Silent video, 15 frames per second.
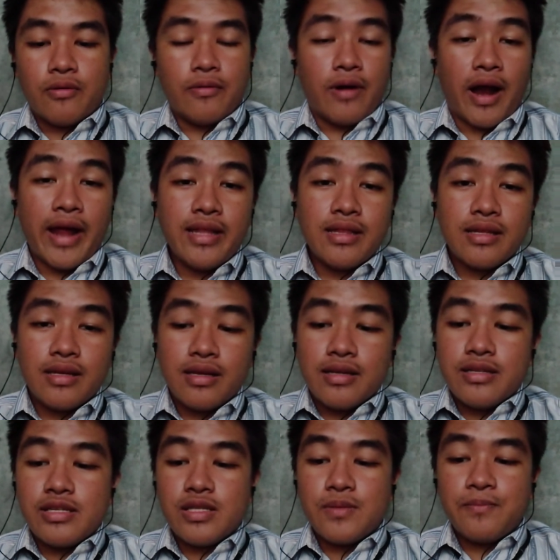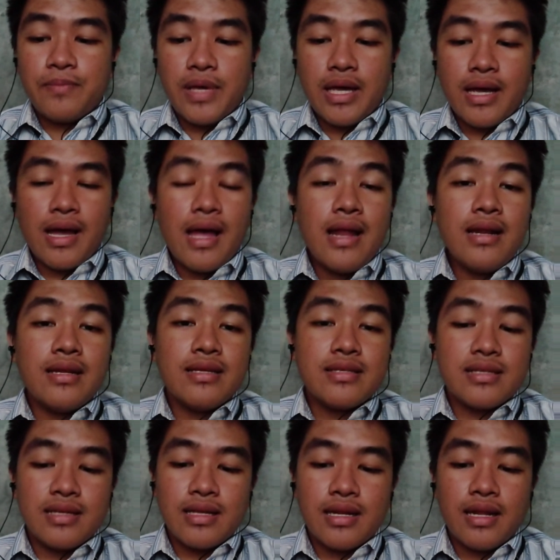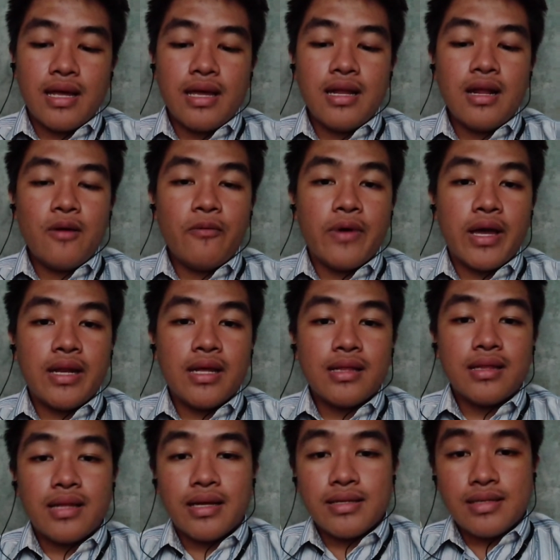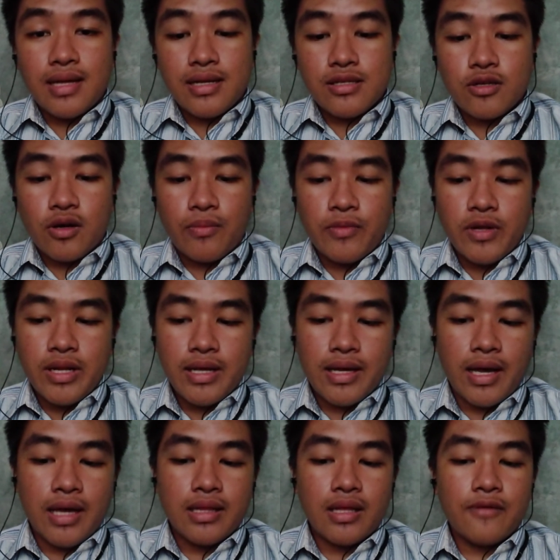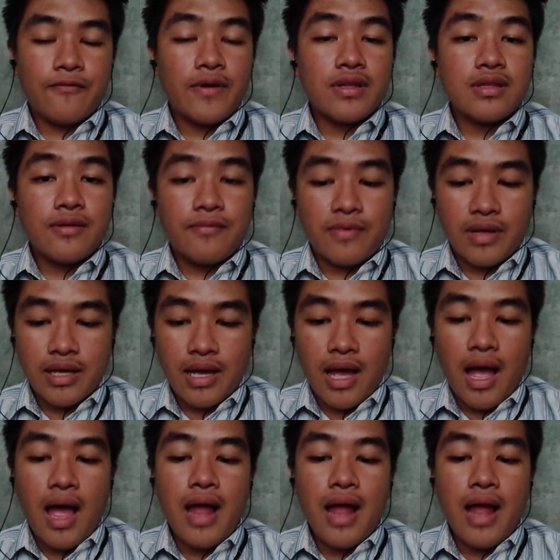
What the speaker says: write, speak, and listen in a way that lets us communicate effectively